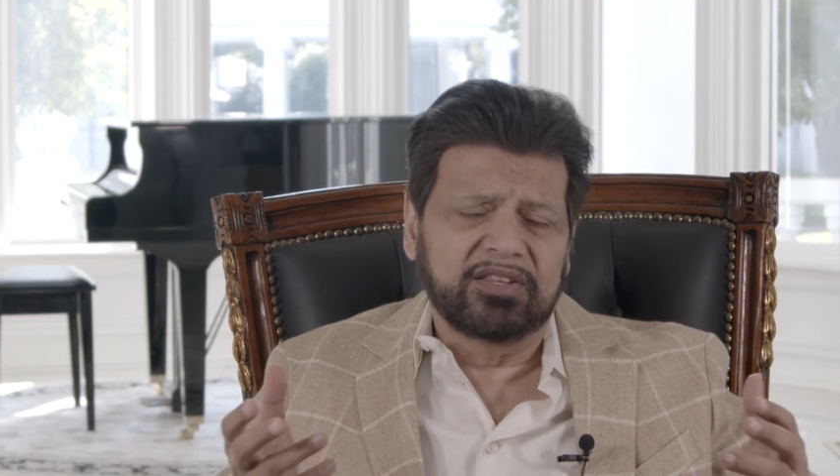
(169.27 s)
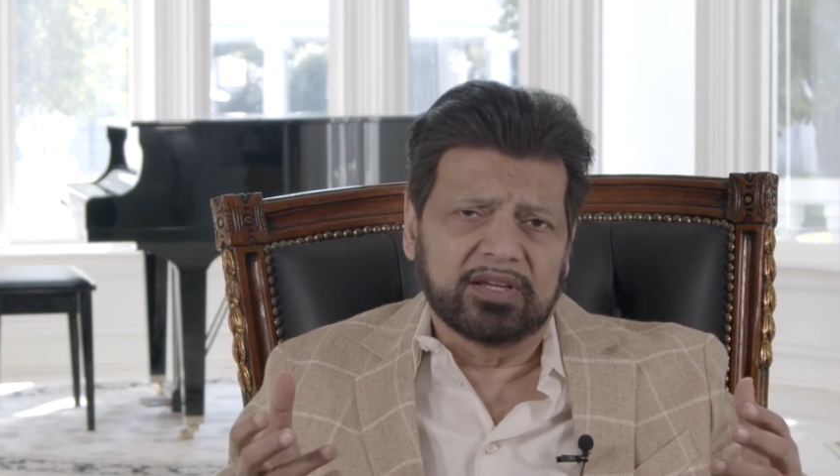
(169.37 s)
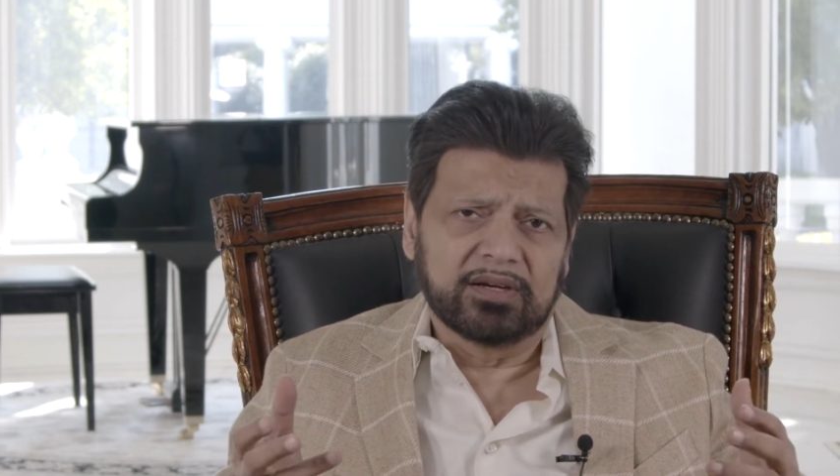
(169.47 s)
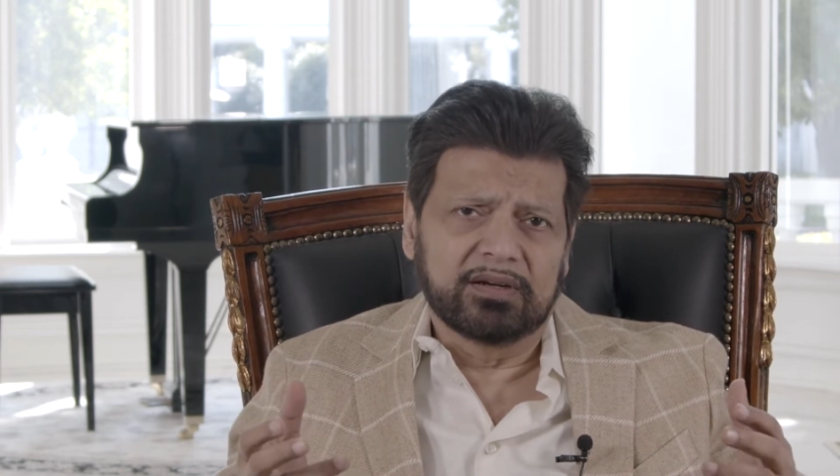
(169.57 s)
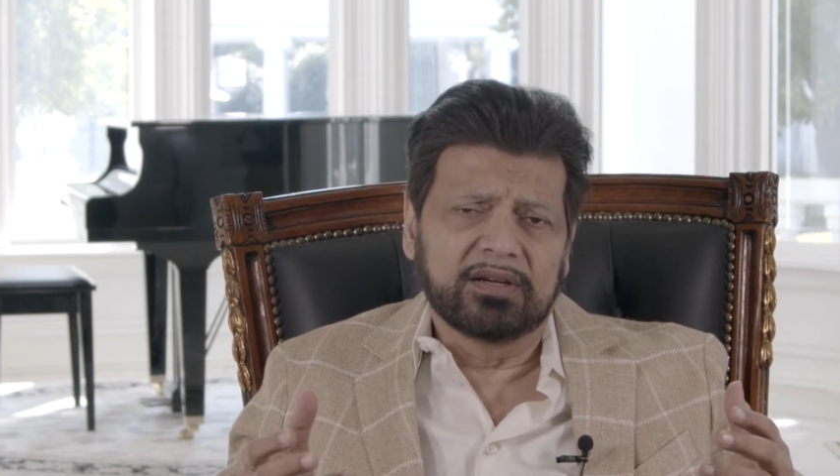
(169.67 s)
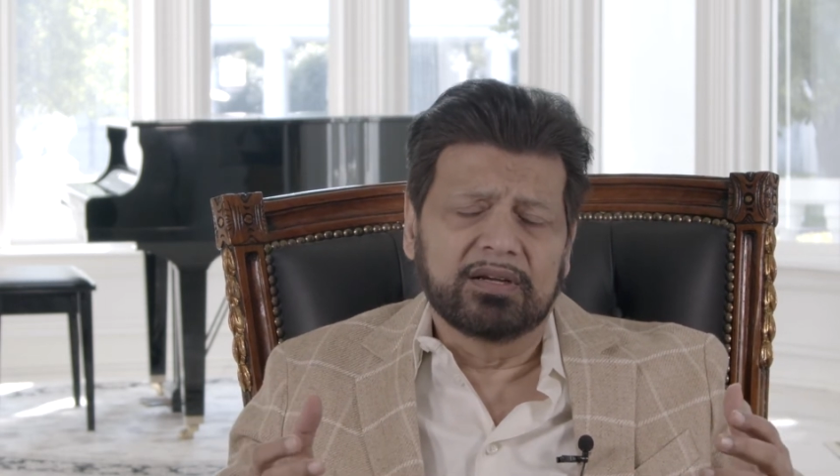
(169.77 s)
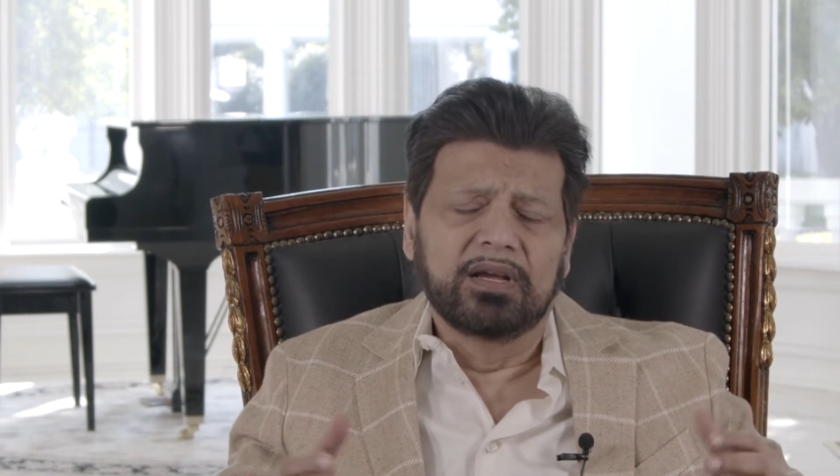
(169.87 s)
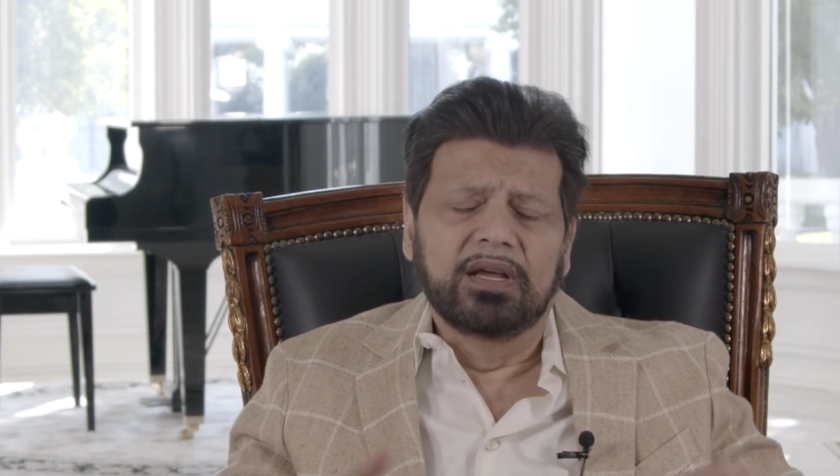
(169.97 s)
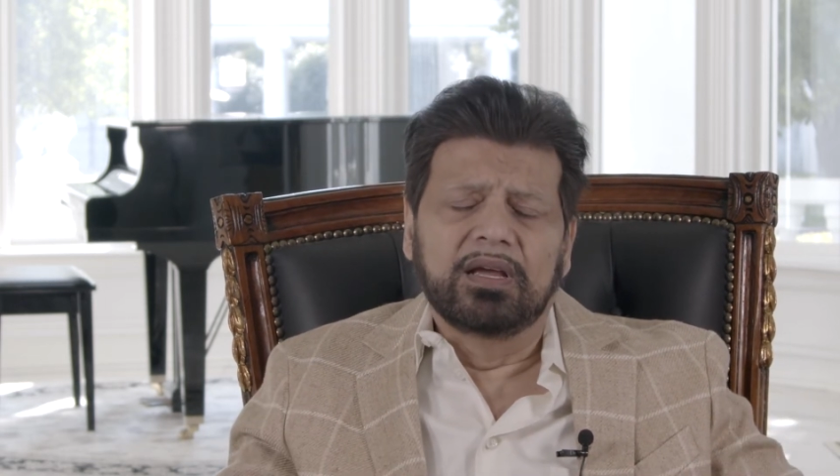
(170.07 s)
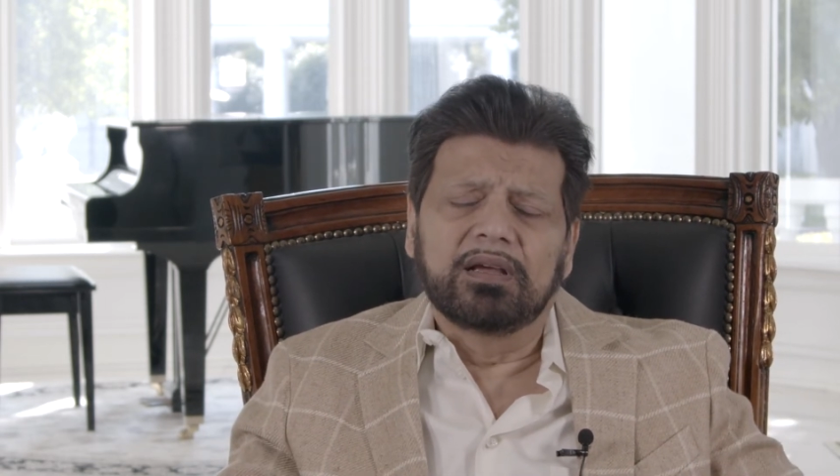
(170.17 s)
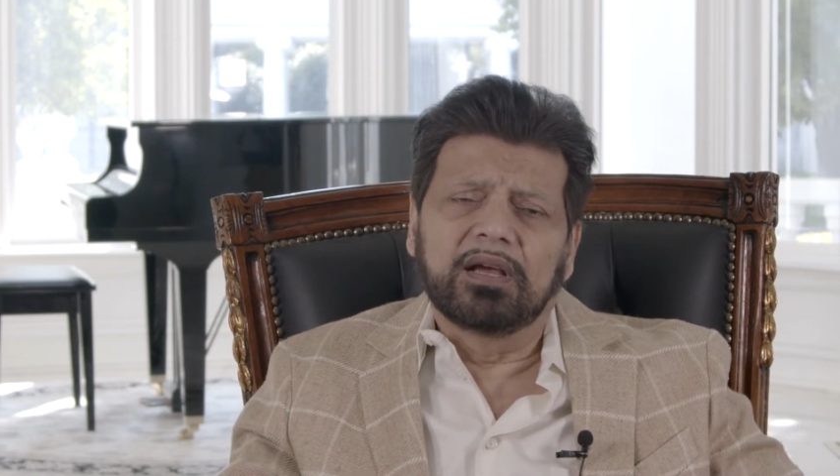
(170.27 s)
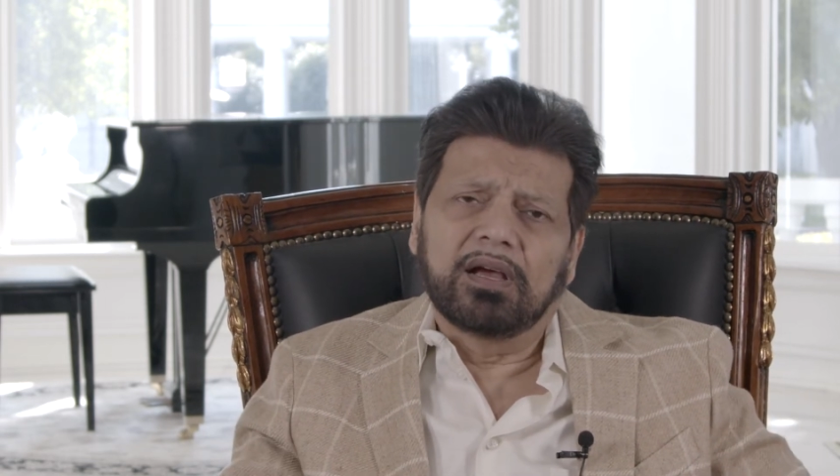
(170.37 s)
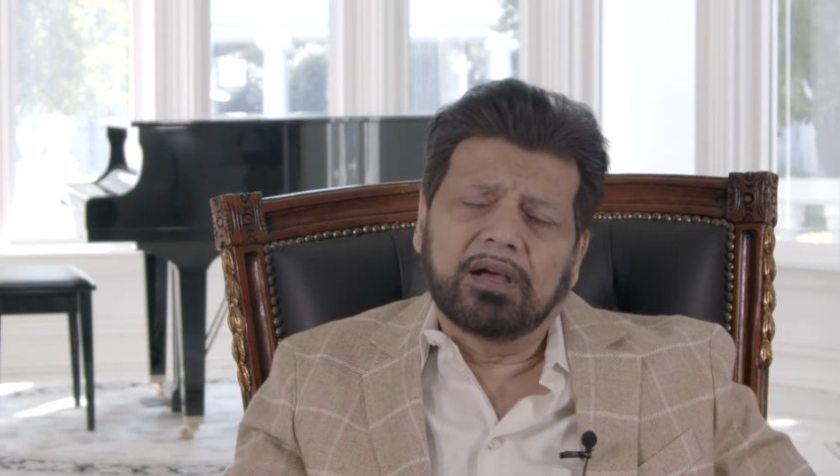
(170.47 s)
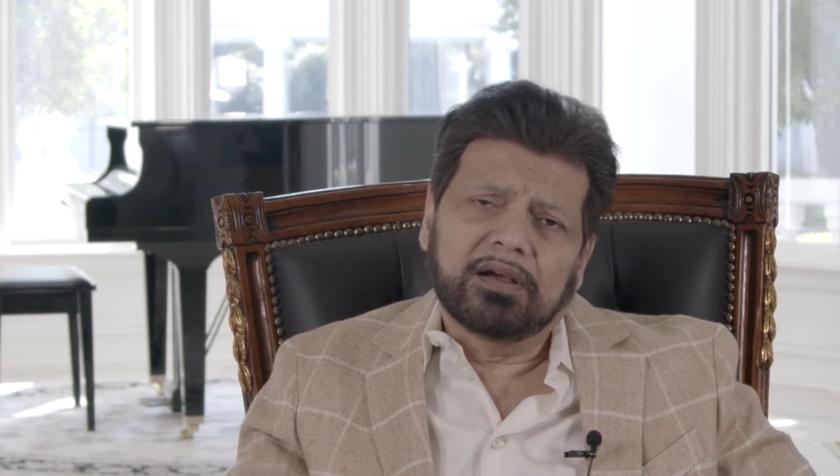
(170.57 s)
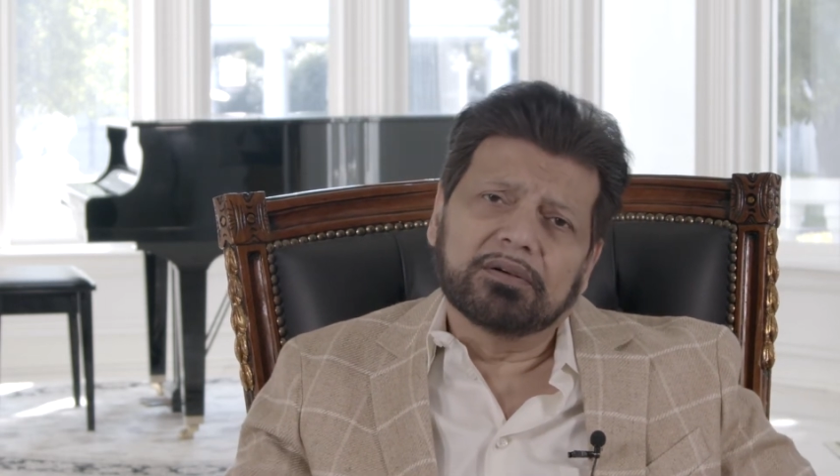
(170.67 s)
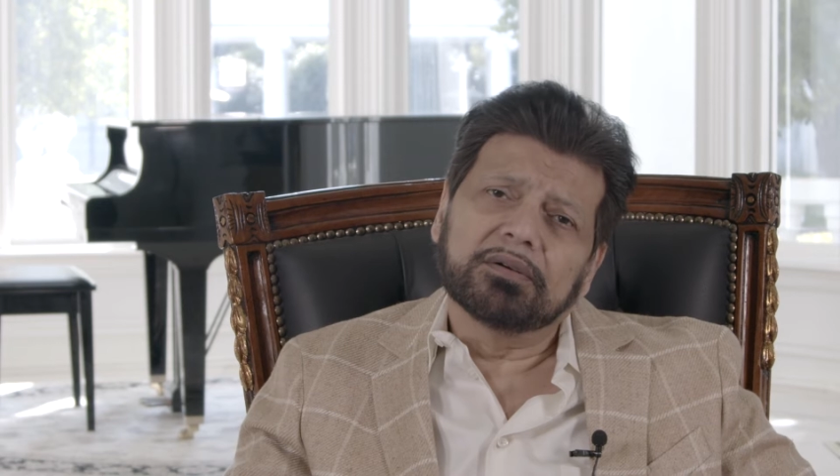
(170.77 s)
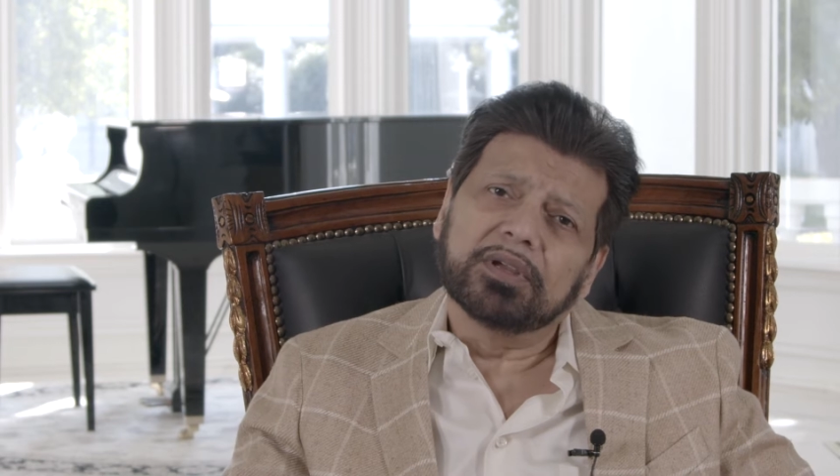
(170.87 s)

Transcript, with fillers: there uh,